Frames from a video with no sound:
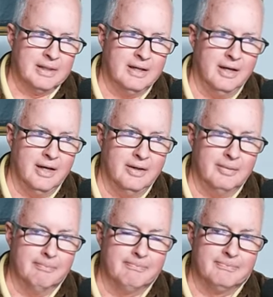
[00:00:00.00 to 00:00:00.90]

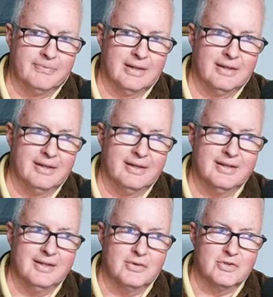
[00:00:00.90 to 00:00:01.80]

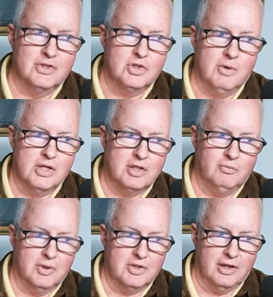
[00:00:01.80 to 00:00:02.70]
situation
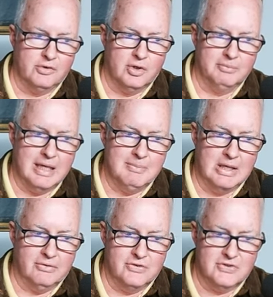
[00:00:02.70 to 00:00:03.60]
where Donald Trump came
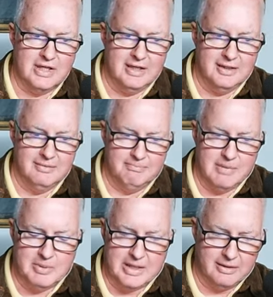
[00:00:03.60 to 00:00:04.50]
out and said,
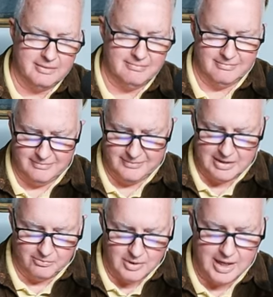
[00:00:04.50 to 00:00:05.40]
remember that
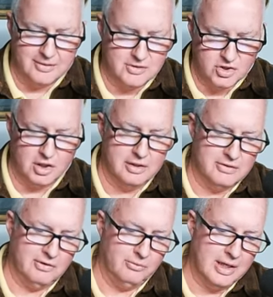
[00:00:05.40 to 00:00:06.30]
riot, the
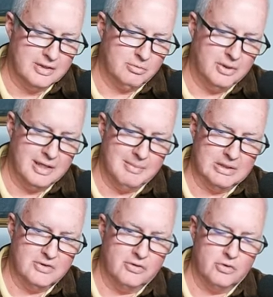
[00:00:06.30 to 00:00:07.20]
Charlottesville riots, where he came out
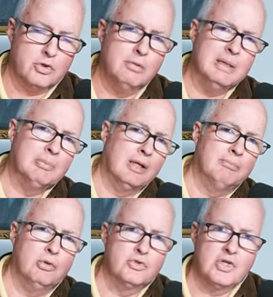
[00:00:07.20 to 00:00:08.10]
and said, there's good people on
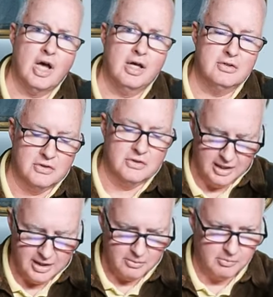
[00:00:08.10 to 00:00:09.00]
both sides.
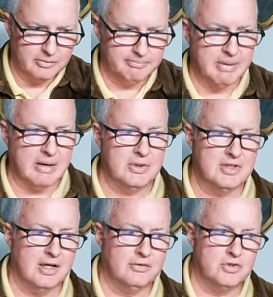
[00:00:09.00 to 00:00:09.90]
Well, Byron
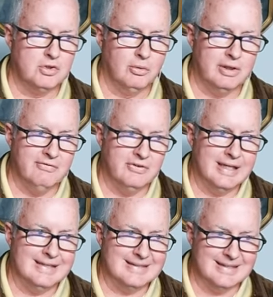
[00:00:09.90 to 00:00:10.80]
Donalds totally
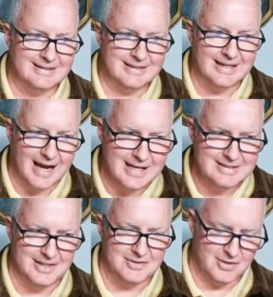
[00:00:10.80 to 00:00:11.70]
forgets the
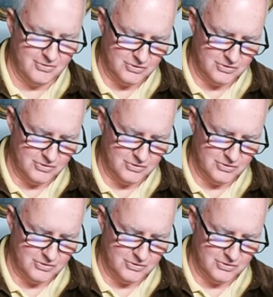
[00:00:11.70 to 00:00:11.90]
context of the